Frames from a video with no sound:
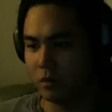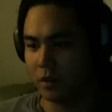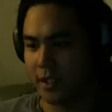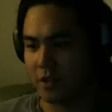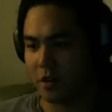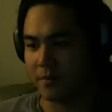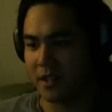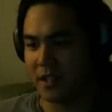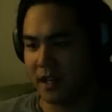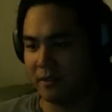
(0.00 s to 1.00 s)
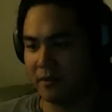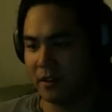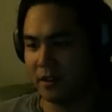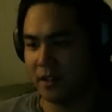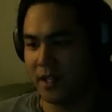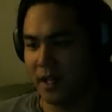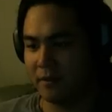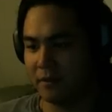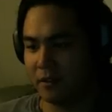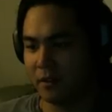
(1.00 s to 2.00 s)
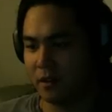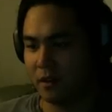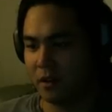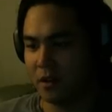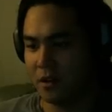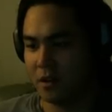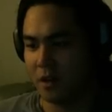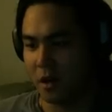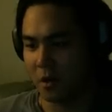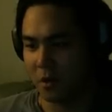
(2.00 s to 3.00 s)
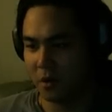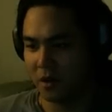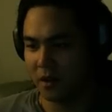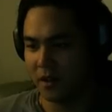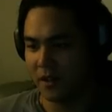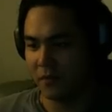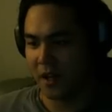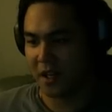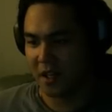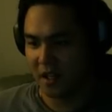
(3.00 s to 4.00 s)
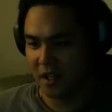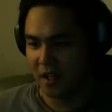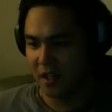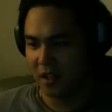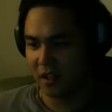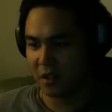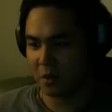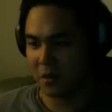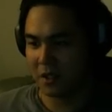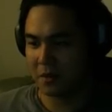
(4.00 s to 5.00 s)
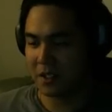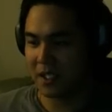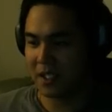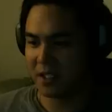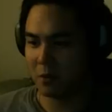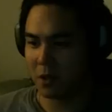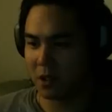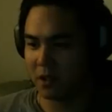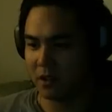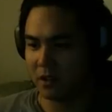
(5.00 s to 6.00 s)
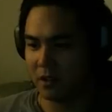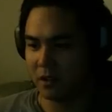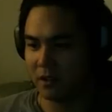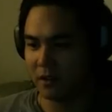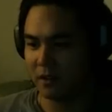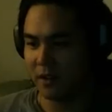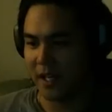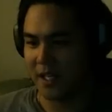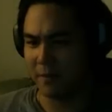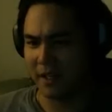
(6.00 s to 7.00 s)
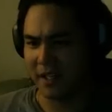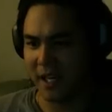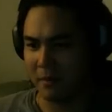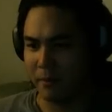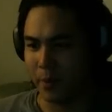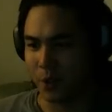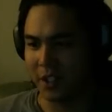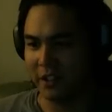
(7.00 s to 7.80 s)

I dropped the knife. The knife? No. I, I don't want to see it anymore. And it became a book.